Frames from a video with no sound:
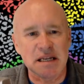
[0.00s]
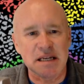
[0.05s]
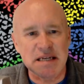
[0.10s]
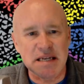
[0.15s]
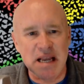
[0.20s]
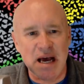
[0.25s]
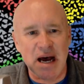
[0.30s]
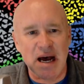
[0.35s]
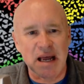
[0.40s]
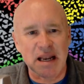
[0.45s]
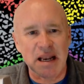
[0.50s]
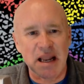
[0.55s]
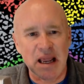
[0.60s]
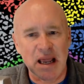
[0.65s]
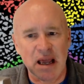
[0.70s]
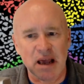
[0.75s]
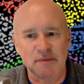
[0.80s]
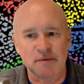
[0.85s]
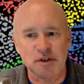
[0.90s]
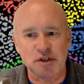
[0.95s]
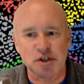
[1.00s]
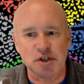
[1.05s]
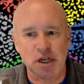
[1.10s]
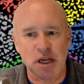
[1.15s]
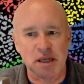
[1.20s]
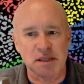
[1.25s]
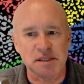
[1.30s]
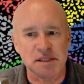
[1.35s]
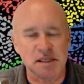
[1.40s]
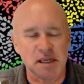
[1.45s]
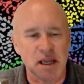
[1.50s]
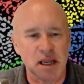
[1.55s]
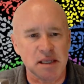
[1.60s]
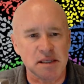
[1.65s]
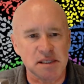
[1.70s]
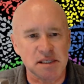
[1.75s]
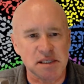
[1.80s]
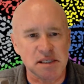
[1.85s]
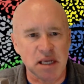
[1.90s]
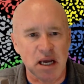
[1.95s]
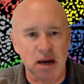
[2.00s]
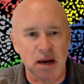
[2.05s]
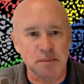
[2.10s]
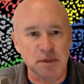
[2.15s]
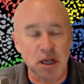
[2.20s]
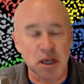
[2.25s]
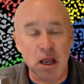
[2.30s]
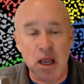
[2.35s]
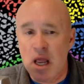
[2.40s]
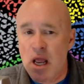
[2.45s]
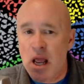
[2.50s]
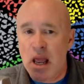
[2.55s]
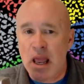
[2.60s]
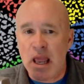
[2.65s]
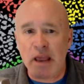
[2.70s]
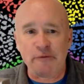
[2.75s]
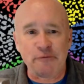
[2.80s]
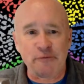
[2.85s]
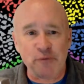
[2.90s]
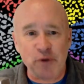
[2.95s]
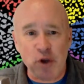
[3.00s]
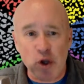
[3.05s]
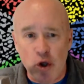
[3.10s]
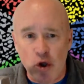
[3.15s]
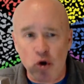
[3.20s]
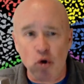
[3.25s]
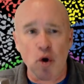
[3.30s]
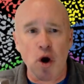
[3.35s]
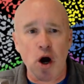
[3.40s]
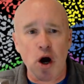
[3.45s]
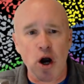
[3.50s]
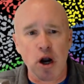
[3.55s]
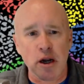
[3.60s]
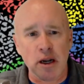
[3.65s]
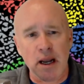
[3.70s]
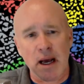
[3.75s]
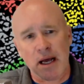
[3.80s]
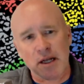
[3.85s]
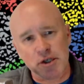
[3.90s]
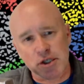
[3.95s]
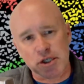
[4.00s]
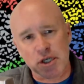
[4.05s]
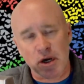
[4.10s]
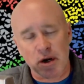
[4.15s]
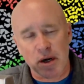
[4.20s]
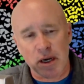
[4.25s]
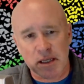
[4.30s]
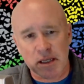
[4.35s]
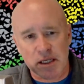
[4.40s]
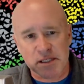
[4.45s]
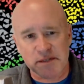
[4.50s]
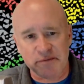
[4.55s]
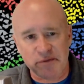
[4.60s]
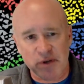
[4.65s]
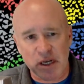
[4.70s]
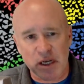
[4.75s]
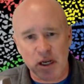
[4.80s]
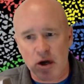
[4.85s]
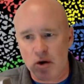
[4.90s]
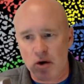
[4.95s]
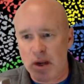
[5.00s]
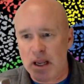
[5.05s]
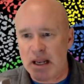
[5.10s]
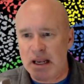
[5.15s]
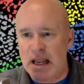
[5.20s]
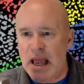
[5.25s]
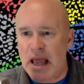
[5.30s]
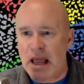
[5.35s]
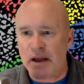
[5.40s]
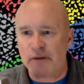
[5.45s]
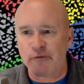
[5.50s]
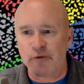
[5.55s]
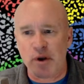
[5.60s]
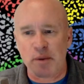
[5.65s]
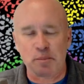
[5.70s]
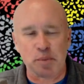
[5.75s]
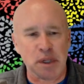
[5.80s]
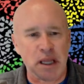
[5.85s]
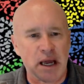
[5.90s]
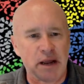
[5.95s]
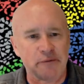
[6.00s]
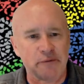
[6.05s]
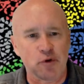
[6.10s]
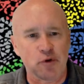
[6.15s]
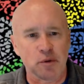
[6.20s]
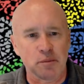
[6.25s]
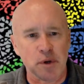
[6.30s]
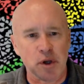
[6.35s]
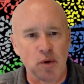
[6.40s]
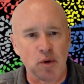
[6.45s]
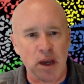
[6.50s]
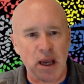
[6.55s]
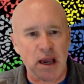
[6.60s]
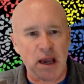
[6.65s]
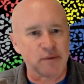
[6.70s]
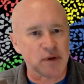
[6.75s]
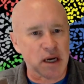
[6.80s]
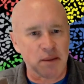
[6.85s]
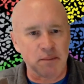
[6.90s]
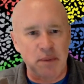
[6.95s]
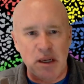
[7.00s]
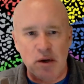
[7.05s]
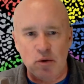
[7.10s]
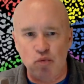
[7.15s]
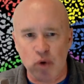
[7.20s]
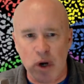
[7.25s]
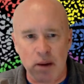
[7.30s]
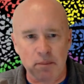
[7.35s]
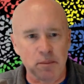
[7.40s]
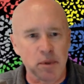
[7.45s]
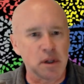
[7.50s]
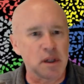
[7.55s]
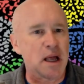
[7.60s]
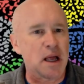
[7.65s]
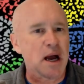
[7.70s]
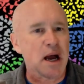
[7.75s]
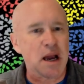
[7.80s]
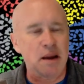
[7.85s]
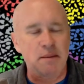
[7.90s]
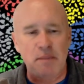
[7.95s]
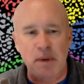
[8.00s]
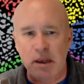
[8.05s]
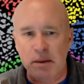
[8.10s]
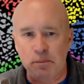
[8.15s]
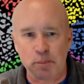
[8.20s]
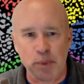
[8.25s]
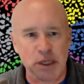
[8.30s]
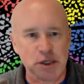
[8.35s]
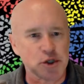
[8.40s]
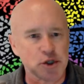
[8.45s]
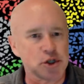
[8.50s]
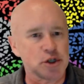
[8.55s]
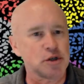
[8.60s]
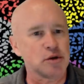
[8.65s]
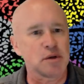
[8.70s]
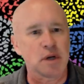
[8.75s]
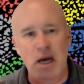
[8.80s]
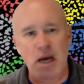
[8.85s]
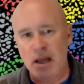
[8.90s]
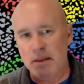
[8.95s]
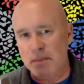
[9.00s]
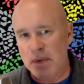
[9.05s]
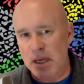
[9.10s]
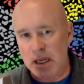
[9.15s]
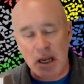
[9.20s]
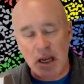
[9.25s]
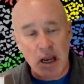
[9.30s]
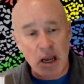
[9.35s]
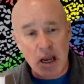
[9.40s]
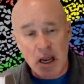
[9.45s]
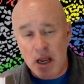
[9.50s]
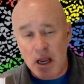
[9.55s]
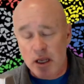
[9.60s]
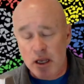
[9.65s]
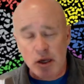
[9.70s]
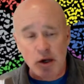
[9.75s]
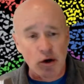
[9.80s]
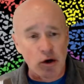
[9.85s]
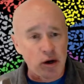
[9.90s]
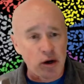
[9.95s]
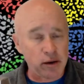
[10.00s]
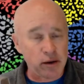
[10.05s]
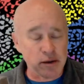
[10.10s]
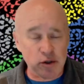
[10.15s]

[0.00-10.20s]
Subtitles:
not have a chance to get stopped. If you are not sharing this video in every platform you have, and I mean Rumble, I mean BitChute, I mean your